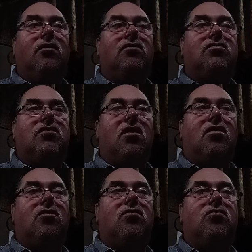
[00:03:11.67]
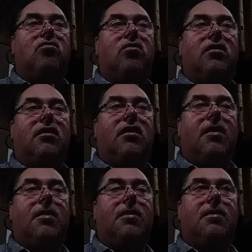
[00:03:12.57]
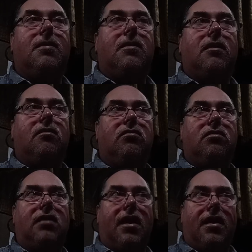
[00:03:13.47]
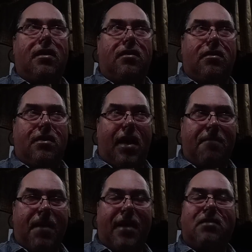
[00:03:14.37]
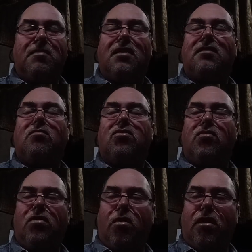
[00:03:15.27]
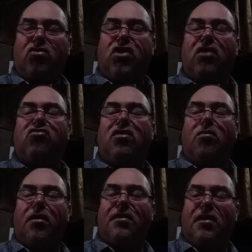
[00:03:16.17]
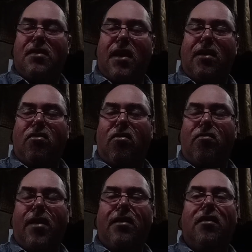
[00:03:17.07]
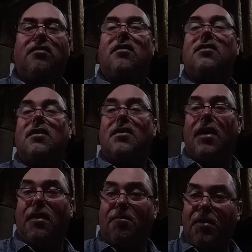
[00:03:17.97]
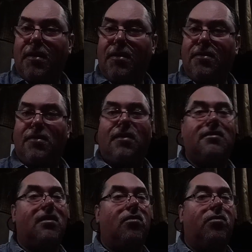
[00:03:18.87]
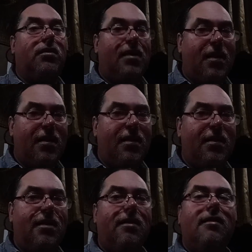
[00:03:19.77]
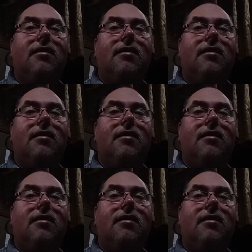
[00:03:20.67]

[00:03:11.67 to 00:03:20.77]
So they came back to me and they said, we're doing the oil change. Do you want synthetic or regular? I said, synthetic, please. He said, okay.